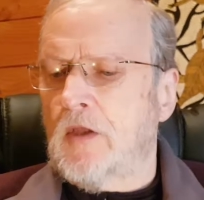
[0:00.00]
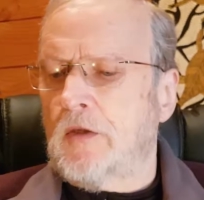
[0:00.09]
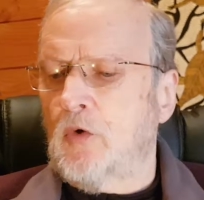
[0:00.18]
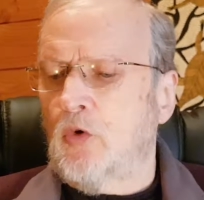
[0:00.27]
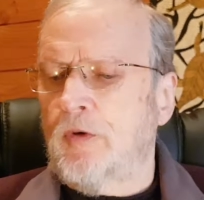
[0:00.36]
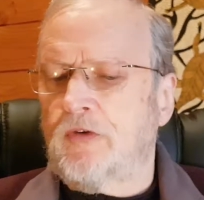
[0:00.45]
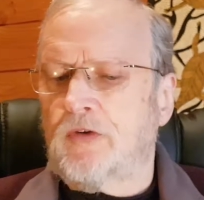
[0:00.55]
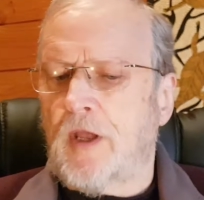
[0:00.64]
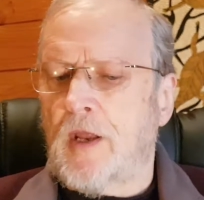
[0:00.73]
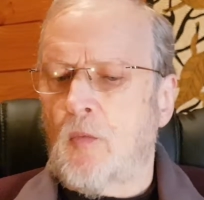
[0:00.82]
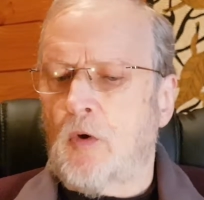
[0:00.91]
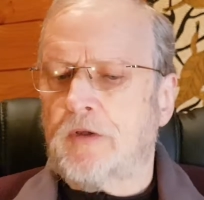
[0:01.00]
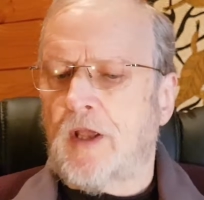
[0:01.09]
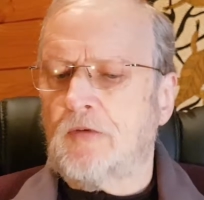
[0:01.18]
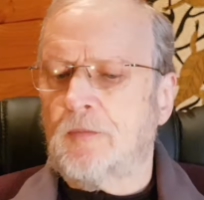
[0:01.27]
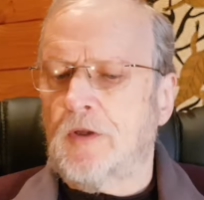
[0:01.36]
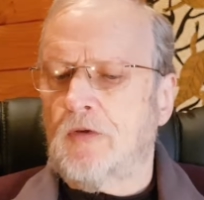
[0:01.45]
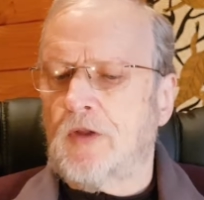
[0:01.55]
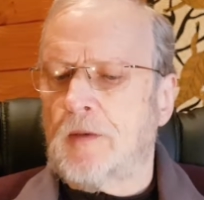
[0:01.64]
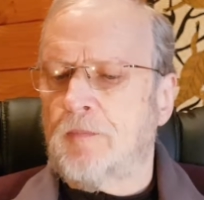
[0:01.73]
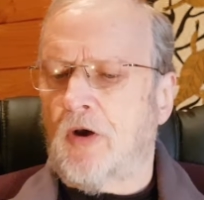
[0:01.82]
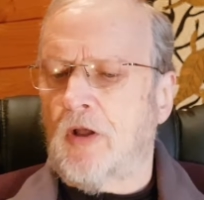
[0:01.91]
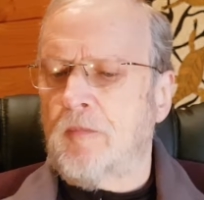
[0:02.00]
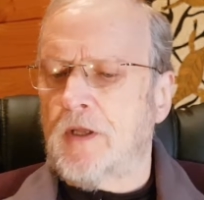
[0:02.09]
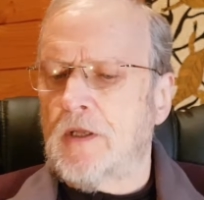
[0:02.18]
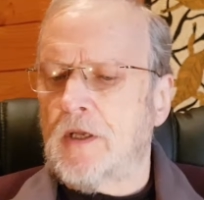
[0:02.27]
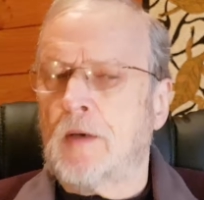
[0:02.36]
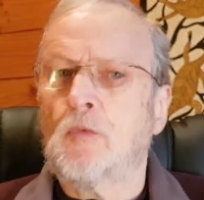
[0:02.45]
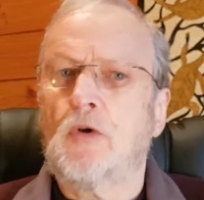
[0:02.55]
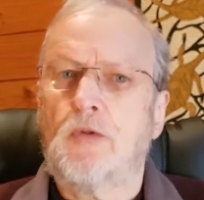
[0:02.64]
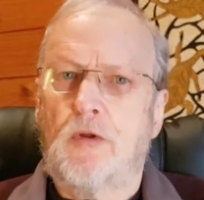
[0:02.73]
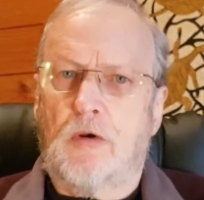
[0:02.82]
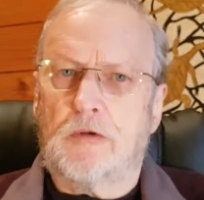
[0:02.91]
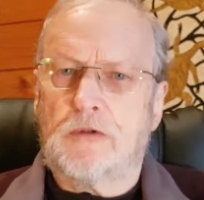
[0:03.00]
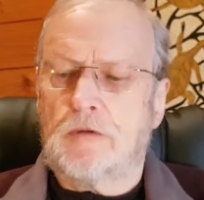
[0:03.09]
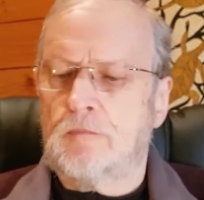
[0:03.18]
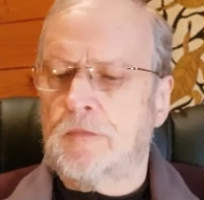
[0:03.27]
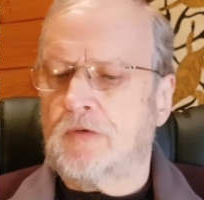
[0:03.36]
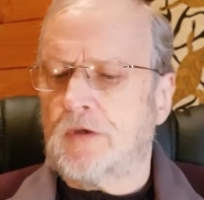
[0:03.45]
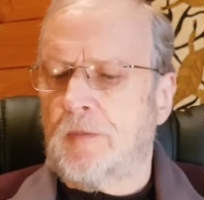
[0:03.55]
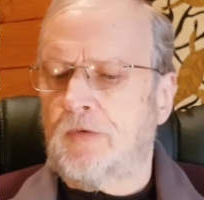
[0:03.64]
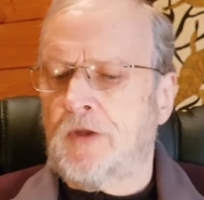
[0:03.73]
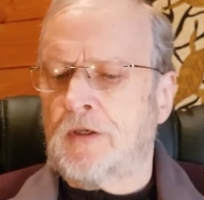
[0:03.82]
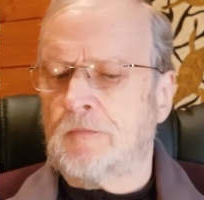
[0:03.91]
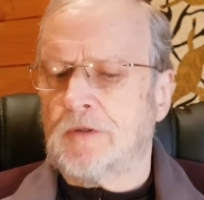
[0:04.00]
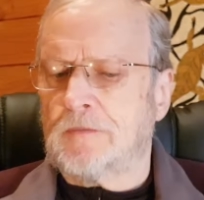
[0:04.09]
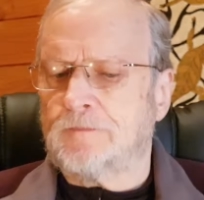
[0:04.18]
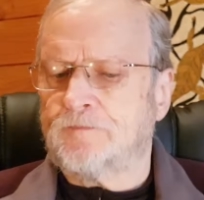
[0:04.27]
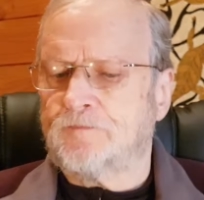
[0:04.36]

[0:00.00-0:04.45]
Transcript: you will be saying what has been said by me and will not misrepresent me."